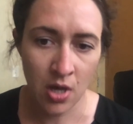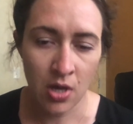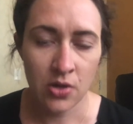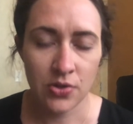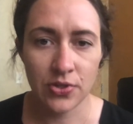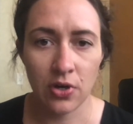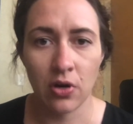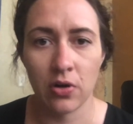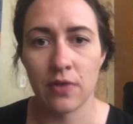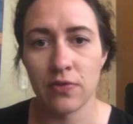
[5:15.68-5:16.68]

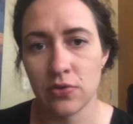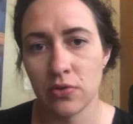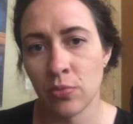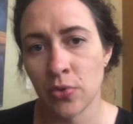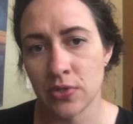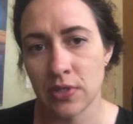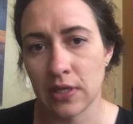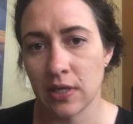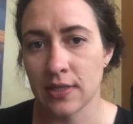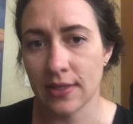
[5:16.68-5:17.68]
So if you do mostly
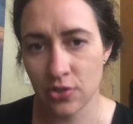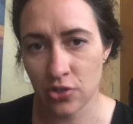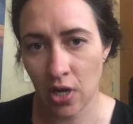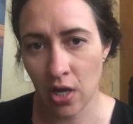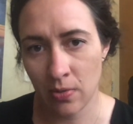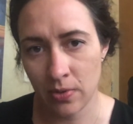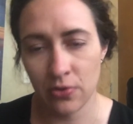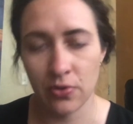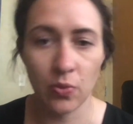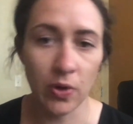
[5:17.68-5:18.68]
a desk job and you
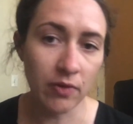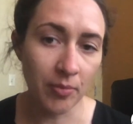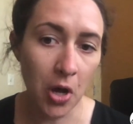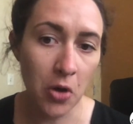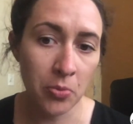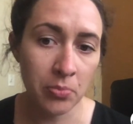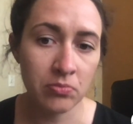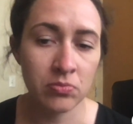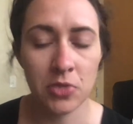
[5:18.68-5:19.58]
could work from home,